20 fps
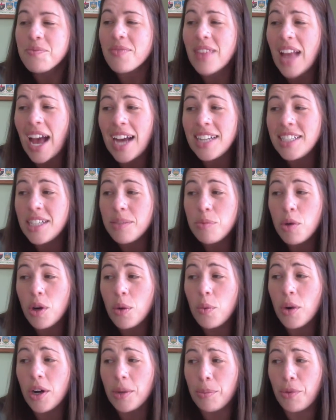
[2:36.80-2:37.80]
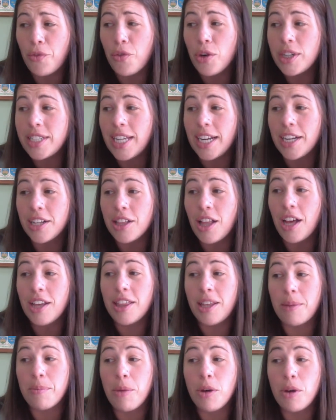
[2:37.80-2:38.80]
I did more work before 10 o'clock
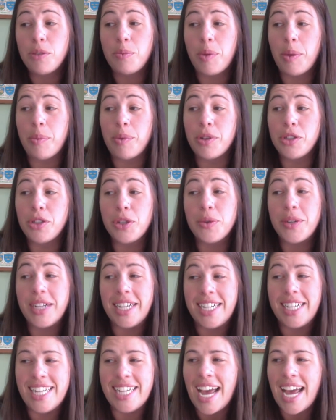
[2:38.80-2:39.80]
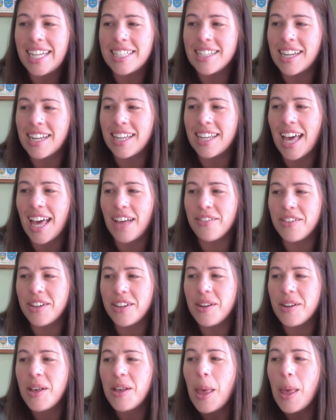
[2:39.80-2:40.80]
than most people do in a day, said
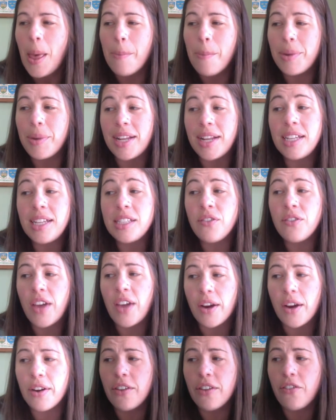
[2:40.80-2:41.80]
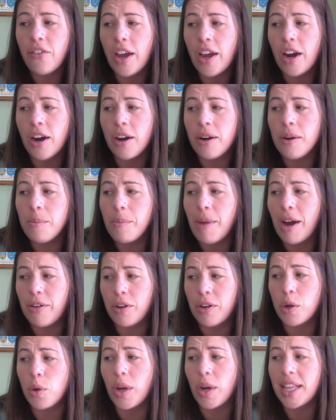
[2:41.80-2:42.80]
Calvin. But he's very fair,
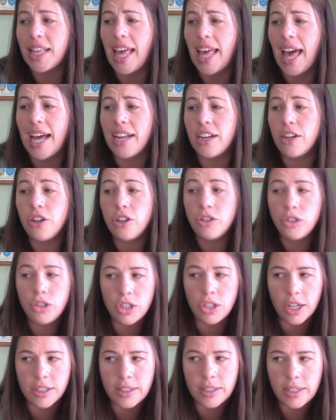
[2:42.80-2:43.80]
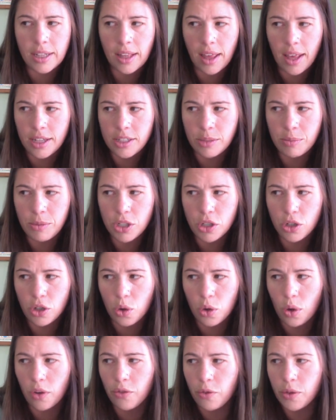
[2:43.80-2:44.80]
Myron quickly added, just in case Mr.
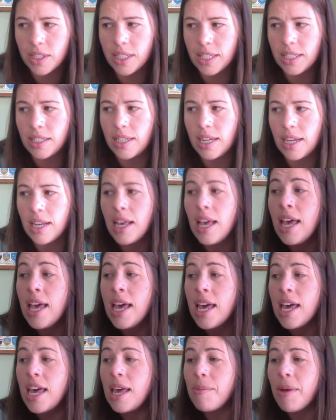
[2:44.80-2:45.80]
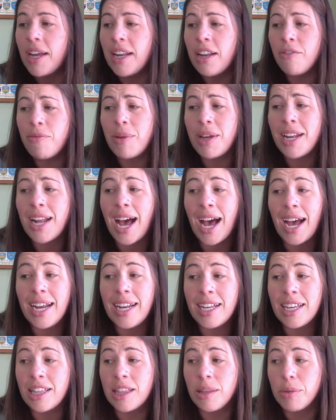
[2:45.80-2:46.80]
Gorf was listening. He might have been
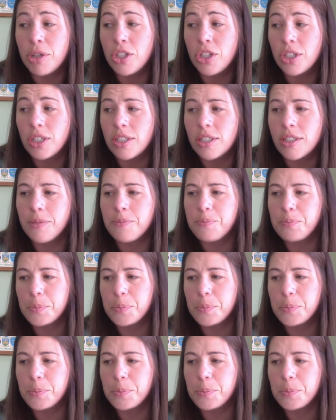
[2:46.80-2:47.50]
hiding in the bushes.